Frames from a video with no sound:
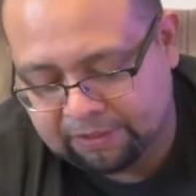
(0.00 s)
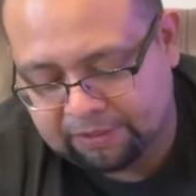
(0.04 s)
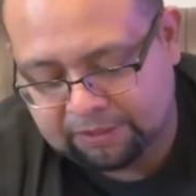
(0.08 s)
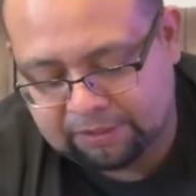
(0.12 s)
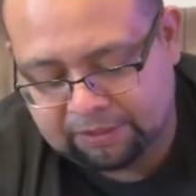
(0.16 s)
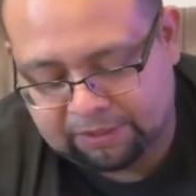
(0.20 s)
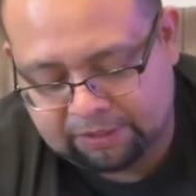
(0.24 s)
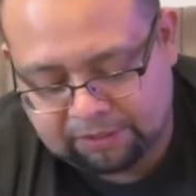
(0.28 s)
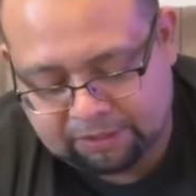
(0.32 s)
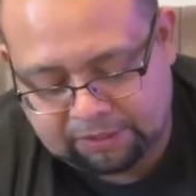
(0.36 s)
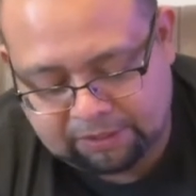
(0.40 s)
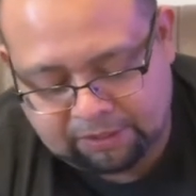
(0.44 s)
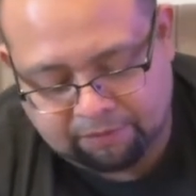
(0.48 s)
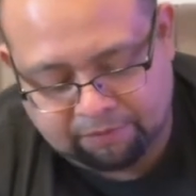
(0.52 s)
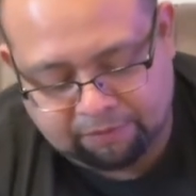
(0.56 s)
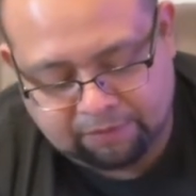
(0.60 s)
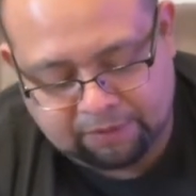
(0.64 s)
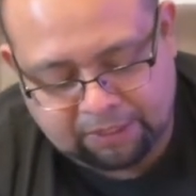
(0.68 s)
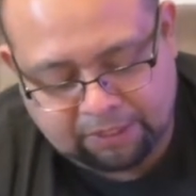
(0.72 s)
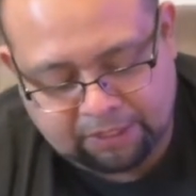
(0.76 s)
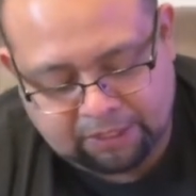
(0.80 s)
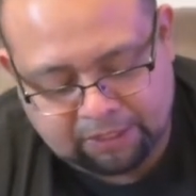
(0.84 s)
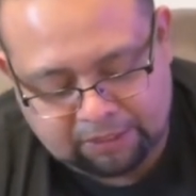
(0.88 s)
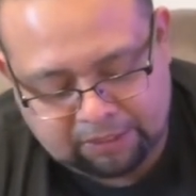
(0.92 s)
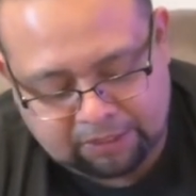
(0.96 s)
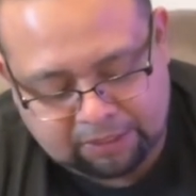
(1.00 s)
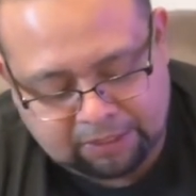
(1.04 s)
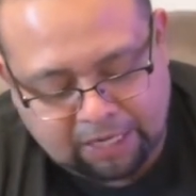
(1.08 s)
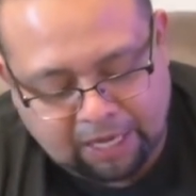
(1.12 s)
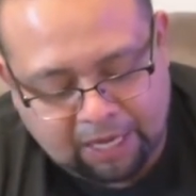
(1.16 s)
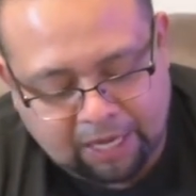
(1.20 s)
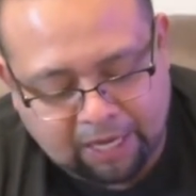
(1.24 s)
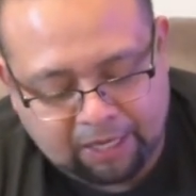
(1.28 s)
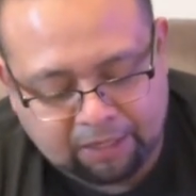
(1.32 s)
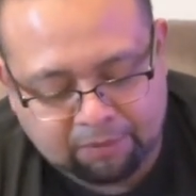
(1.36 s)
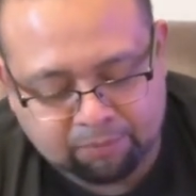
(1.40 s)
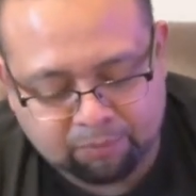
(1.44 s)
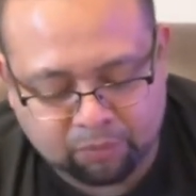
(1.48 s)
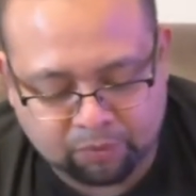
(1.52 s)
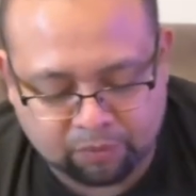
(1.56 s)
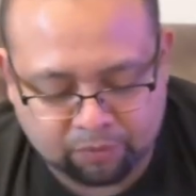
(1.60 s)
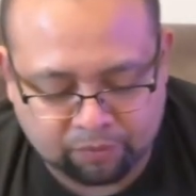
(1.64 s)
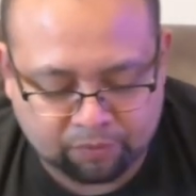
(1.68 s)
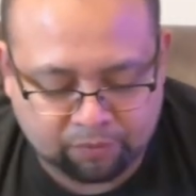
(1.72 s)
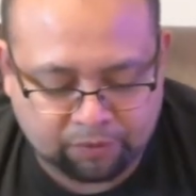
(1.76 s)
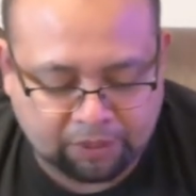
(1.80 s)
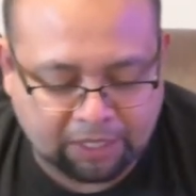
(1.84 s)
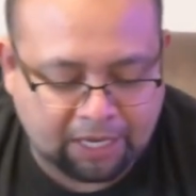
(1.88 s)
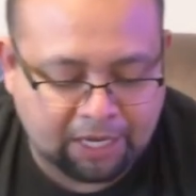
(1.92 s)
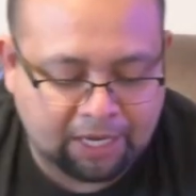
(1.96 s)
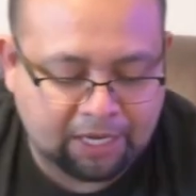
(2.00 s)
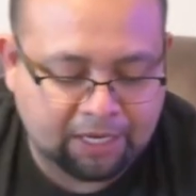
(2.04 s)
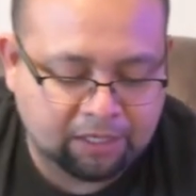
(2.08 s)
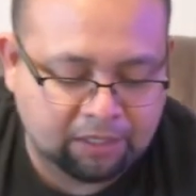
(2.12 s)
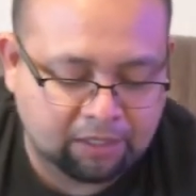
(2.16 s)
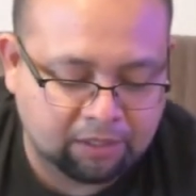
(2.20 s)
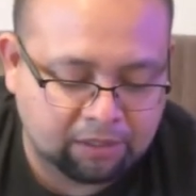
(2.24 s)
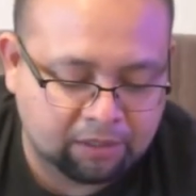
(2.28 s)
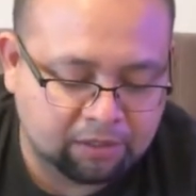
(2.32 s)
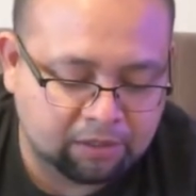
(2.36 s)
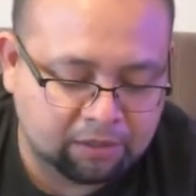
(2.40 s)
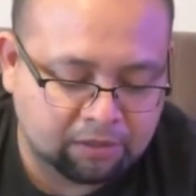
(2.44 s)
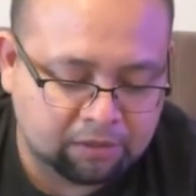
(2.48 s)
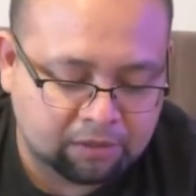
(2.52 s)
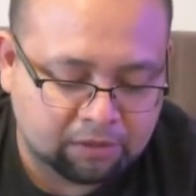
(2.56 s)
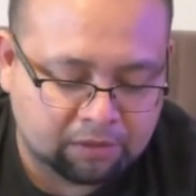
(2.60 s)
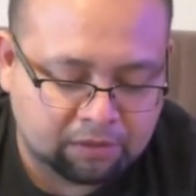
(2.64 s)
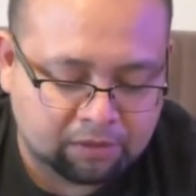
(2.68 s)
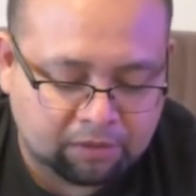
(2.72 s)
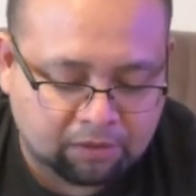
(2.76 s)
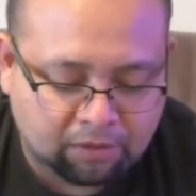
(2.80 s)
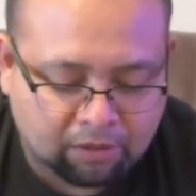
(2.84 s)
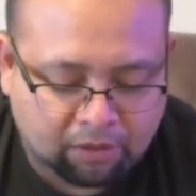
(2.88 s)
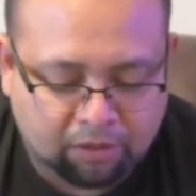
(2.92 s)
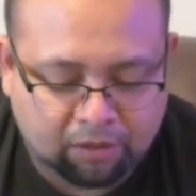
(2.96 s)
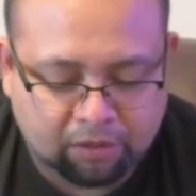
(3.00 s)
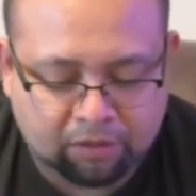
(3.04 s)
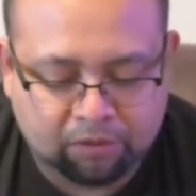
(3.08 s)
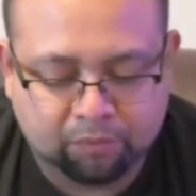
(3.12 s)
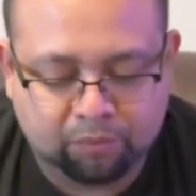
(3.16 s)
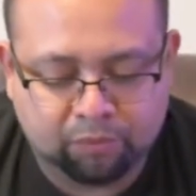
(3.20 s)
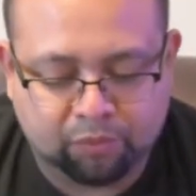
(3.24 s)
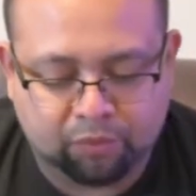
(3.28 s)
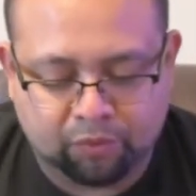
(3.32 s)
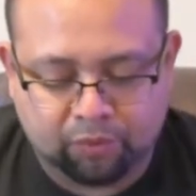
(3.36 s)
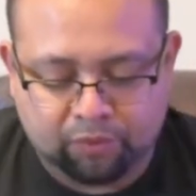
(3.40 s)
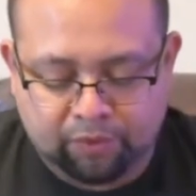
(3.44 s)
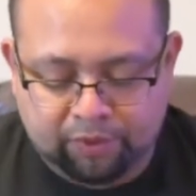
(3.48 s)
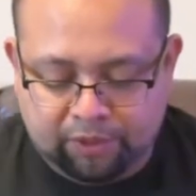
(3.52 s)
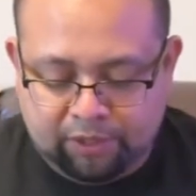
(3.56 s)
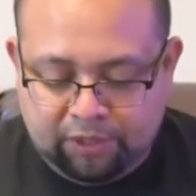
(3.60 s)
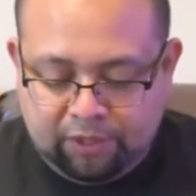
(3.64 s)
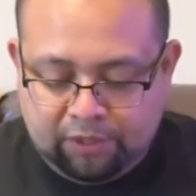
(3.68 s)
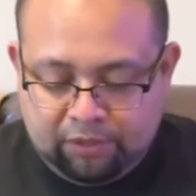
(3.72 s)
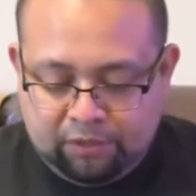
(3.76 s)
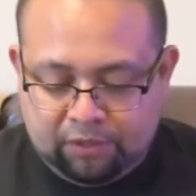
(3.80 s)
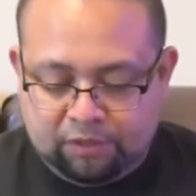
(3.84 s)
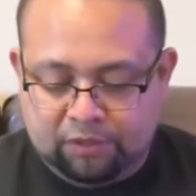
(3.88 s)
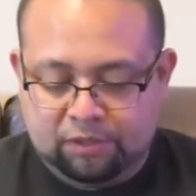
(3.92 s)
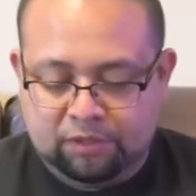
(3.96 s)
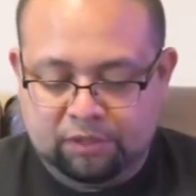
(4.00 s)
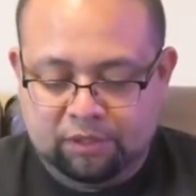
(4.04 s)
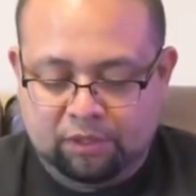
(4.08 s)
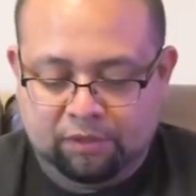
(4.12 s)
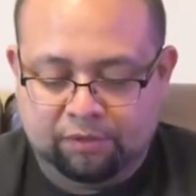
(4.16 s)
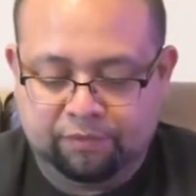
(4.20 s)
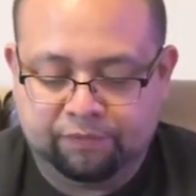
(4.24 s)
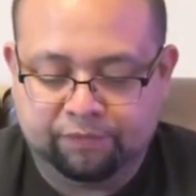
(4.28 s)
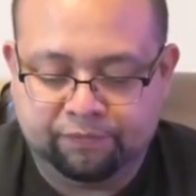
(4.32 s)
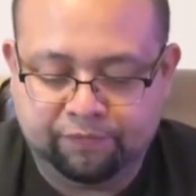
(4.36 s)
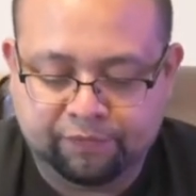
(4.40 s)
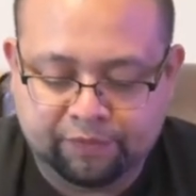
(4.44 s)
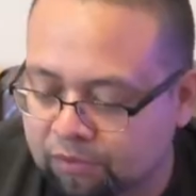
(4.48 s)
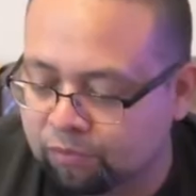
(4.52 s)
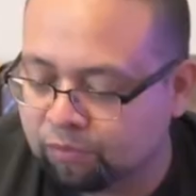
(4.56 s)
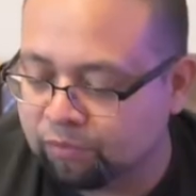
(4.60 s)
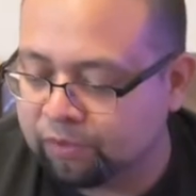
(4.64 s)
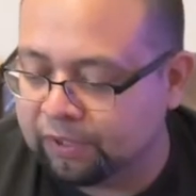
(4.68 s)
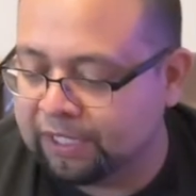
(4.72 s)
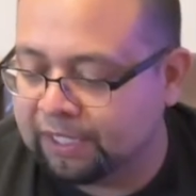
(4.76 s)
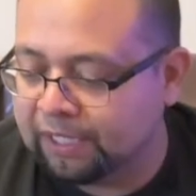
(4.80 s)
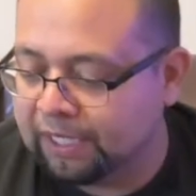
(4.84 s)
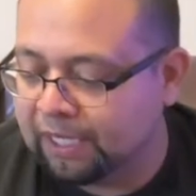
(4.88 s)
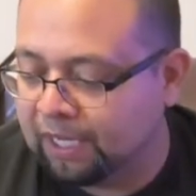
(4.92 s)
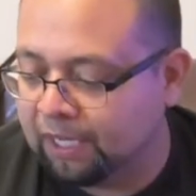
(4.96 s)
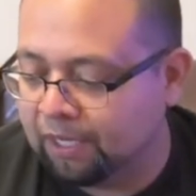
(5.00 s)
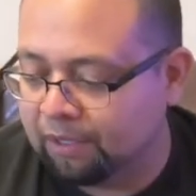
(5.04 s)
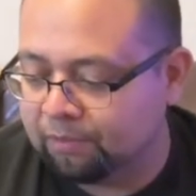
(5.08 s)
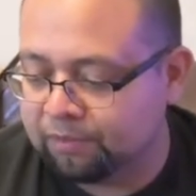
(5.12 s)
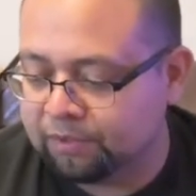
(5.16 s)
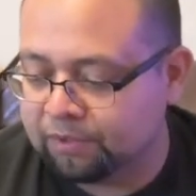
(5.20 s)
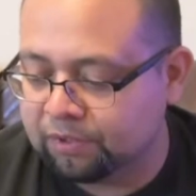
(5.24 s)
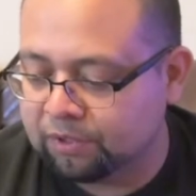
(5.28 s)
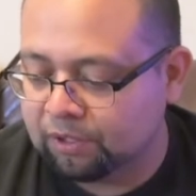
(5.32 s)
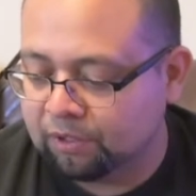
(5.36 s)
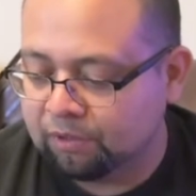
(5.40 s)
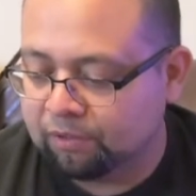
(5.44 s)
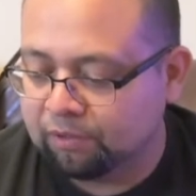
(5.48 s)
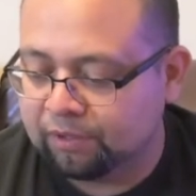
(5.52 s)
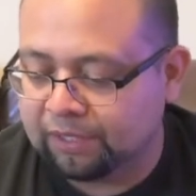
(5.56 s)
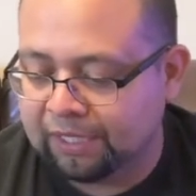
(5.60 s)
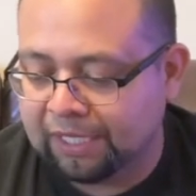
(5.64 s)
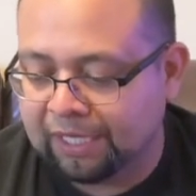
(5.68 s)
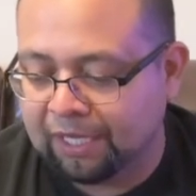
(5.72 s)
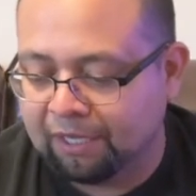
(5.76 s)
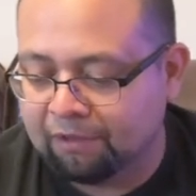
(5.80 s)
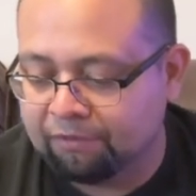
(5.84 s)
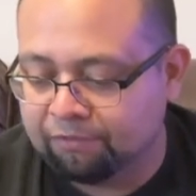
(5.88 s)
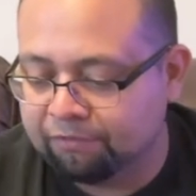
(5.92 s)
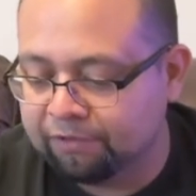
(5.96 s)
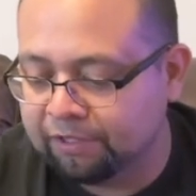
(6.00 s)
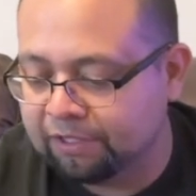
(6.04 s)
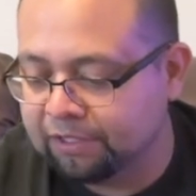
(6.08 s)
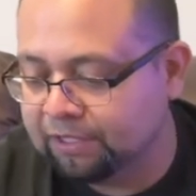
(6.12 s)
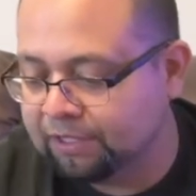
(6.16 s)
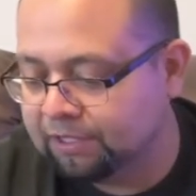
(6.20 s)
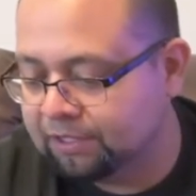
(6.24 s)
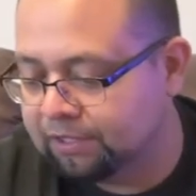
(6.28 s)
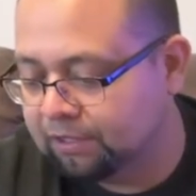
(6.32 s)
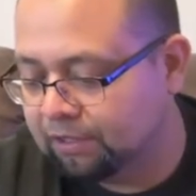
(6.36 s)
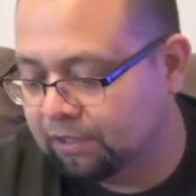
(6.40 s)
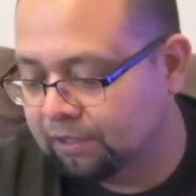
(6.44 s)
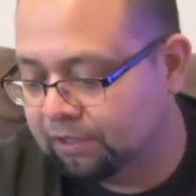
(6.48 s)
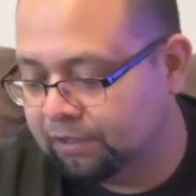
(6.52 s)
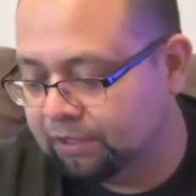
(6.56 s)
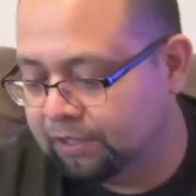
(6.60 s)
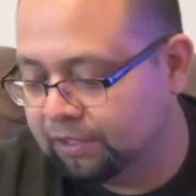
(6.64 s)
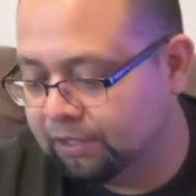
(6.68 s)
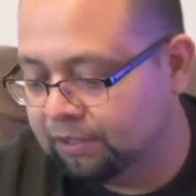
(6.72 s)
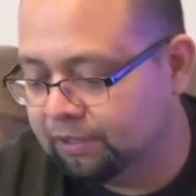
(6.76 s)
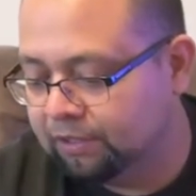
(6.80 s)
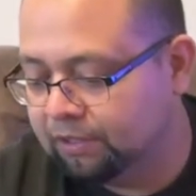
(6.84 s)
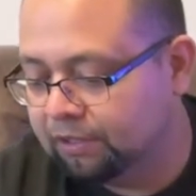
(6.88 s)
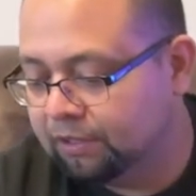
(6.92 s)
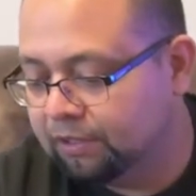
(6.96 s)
6, 7, 8, 9 on a board. So recap. So can't fit this on there.